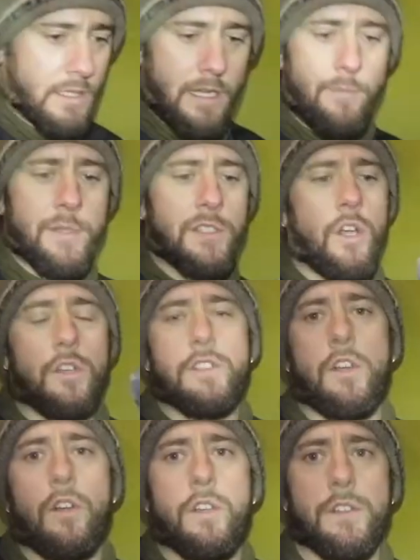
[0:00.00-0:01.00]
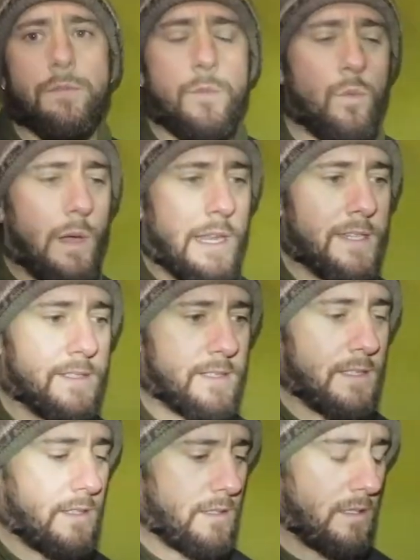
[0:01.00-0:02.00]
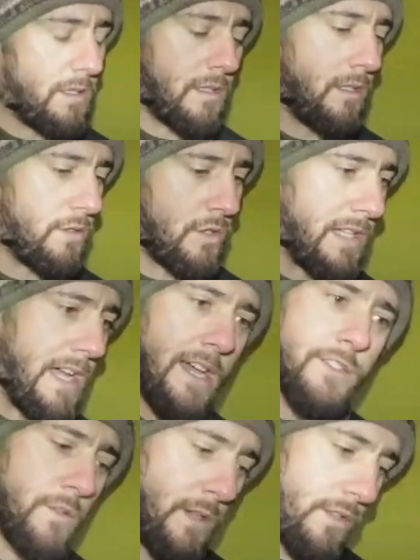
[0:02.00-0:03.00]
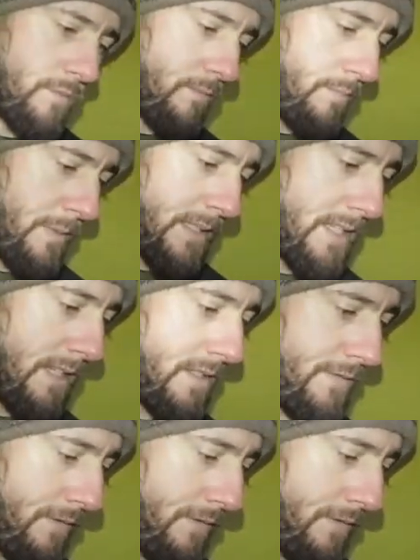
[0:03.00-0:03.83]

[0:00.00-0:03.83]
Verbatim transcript: Get my socks on because my wellies just out doing business